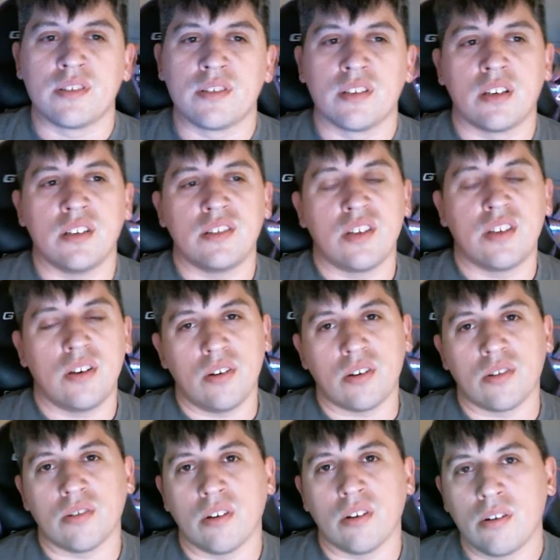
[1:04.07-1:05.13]
to continue to
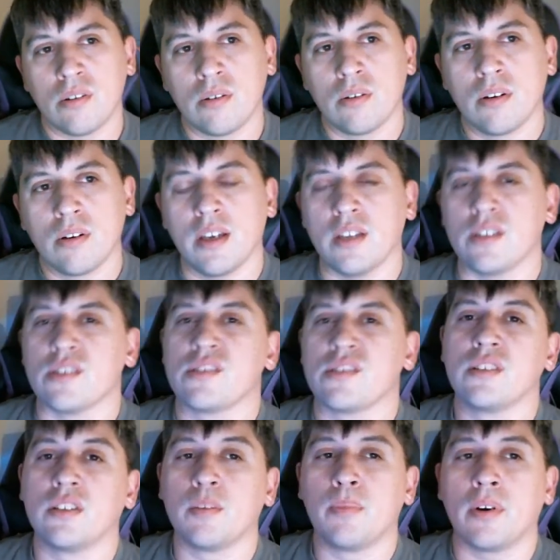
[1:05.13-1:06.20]
grow, it is
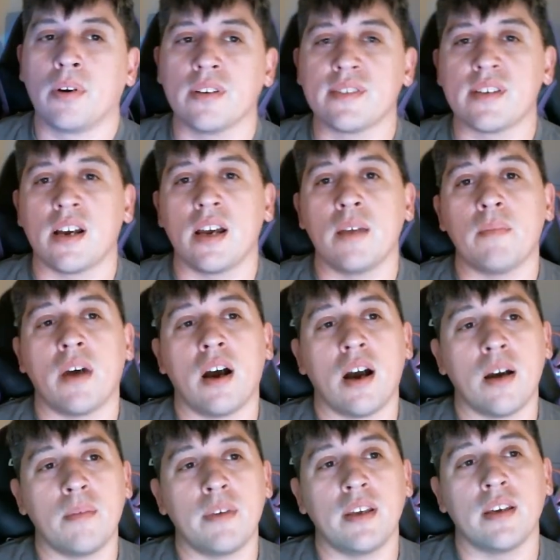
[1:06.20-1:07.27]
still a part-time
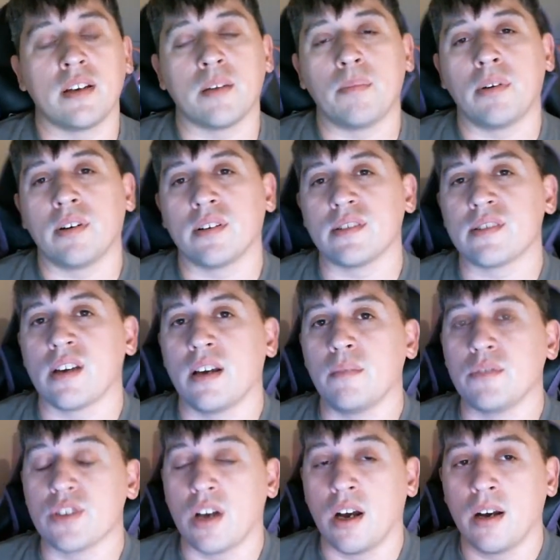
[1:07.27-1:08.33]
hobby and a part-time
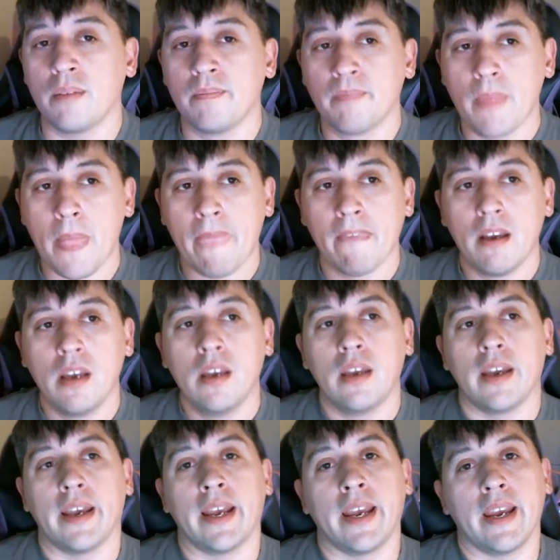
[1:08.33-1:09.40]
job.
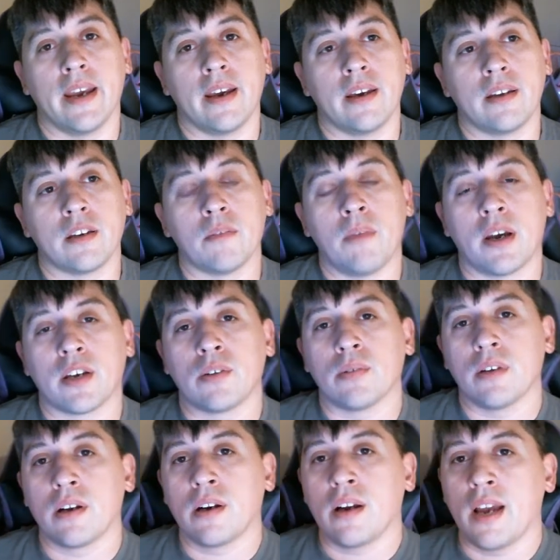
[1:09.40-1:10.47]
And my
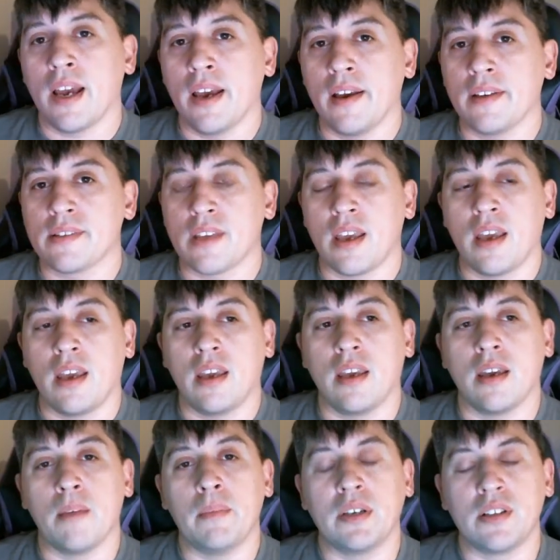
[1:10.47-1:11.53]
career as
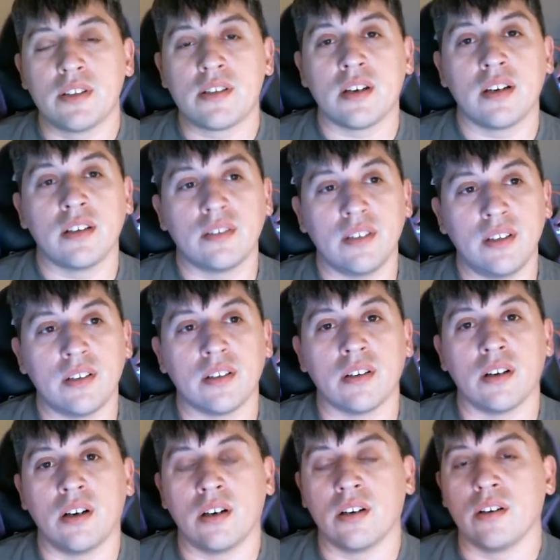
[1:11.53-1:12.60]
a military leader
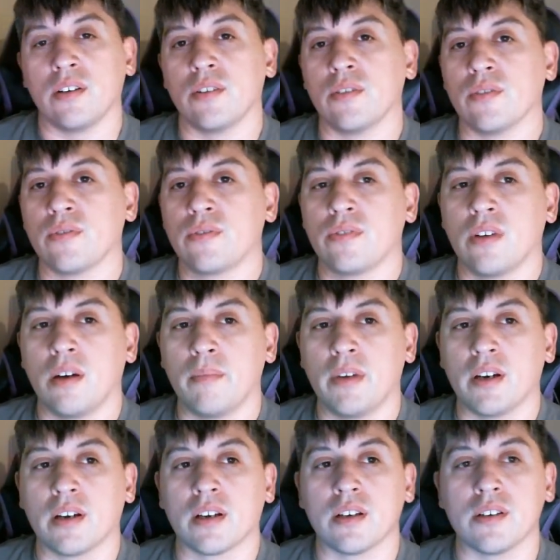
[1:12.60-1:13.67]
of
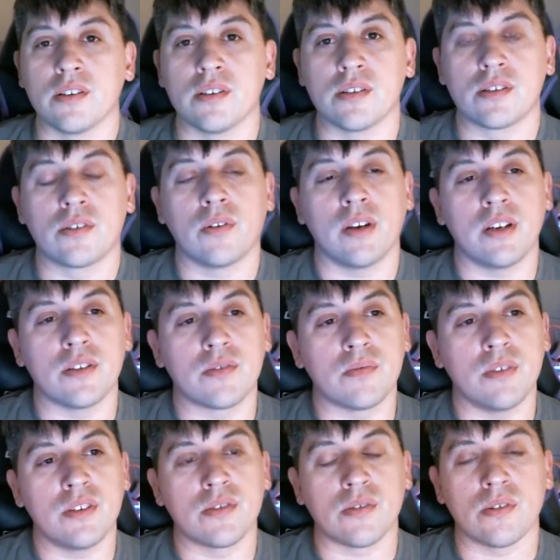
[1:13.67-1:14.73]
America's greatest
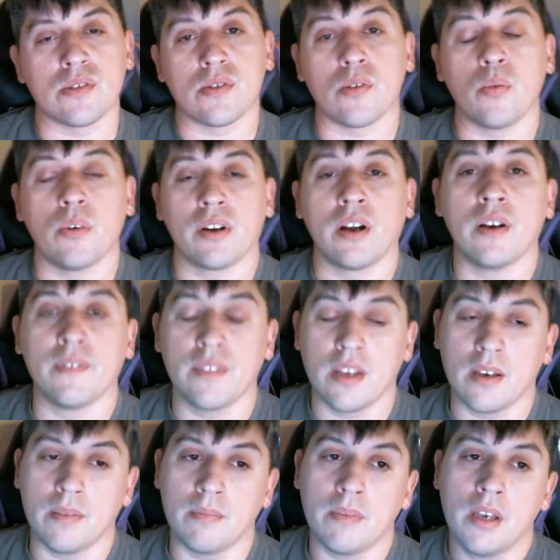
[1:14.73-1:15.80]
resource, or one of
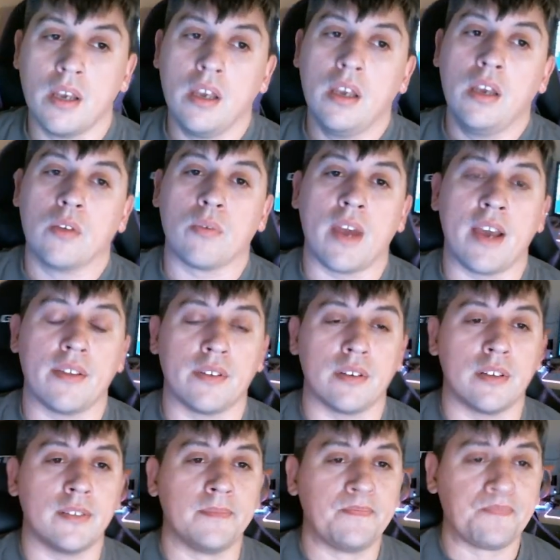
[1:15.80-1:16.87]
them, rather,